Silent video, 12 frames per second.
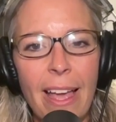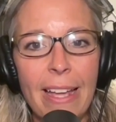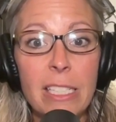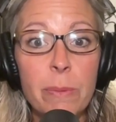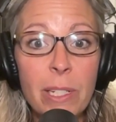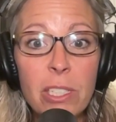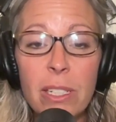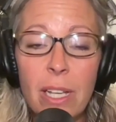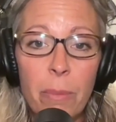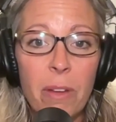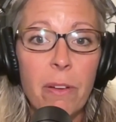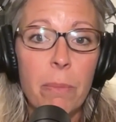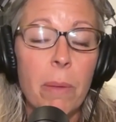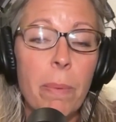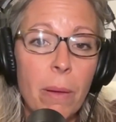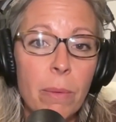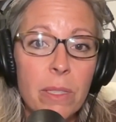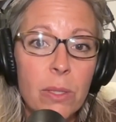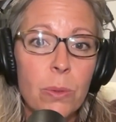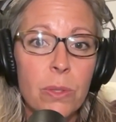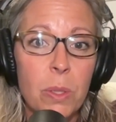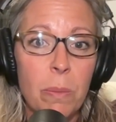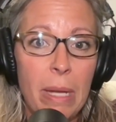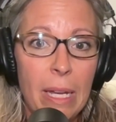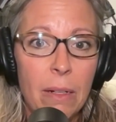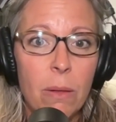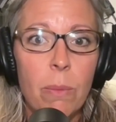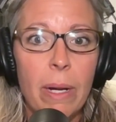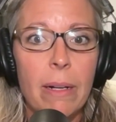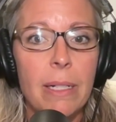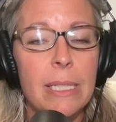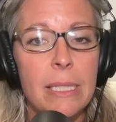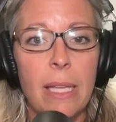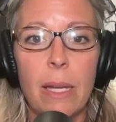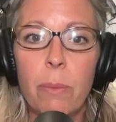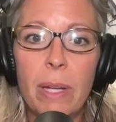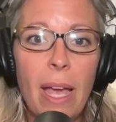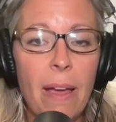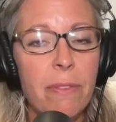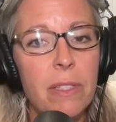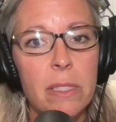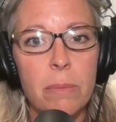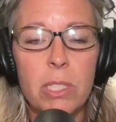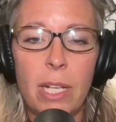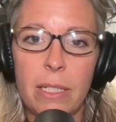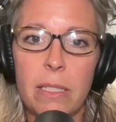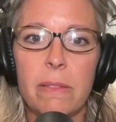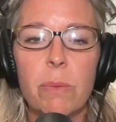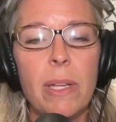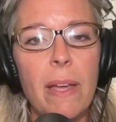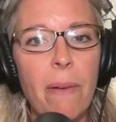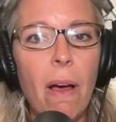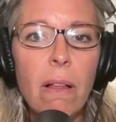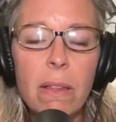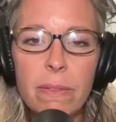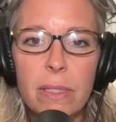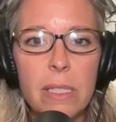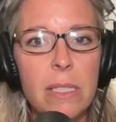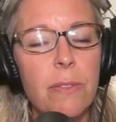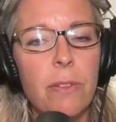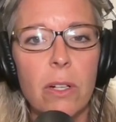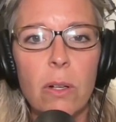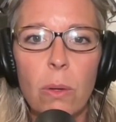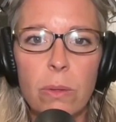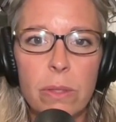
And especially coming from the public school domain where it's like we have these objectives, we have all of these different goals